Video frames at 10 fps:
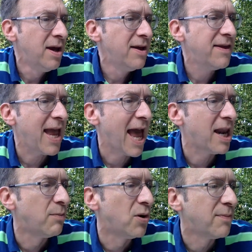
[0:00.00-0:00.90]
The
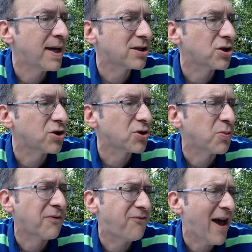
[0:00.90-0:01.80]
animal messengers
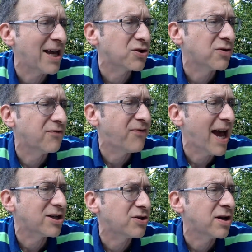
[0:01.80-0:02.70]
went faster and
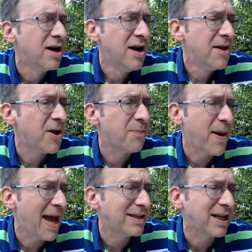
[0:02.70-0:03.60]
faster. Their
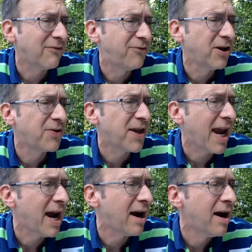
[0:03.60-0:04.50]
panting filled the
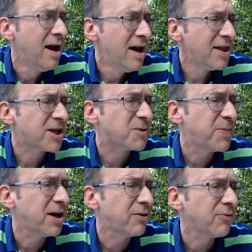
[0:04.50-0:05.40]
air. The
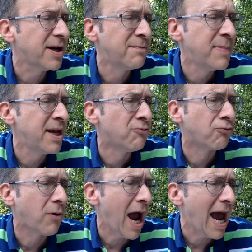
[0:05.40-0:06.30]
spirit-ridden
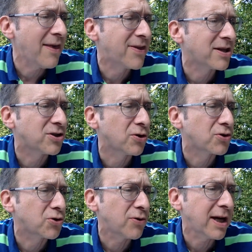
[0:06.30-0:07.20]
men writhed as though
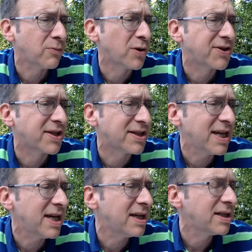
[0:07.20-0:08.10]
stricken with
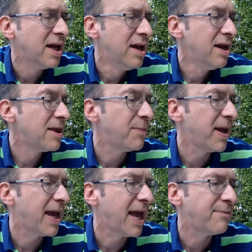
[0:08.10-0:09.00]
disease. The
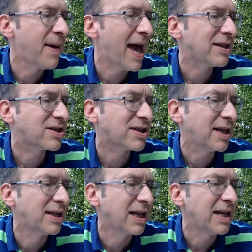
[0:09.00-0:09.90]
big head mask
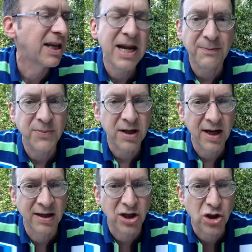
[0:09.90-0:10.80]
suddenly leaped
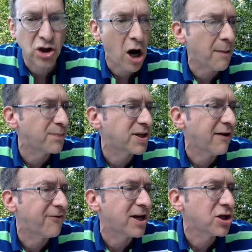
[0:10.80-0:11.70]
into sharp
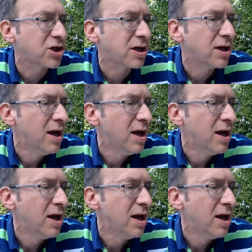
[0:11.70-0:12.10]
definition.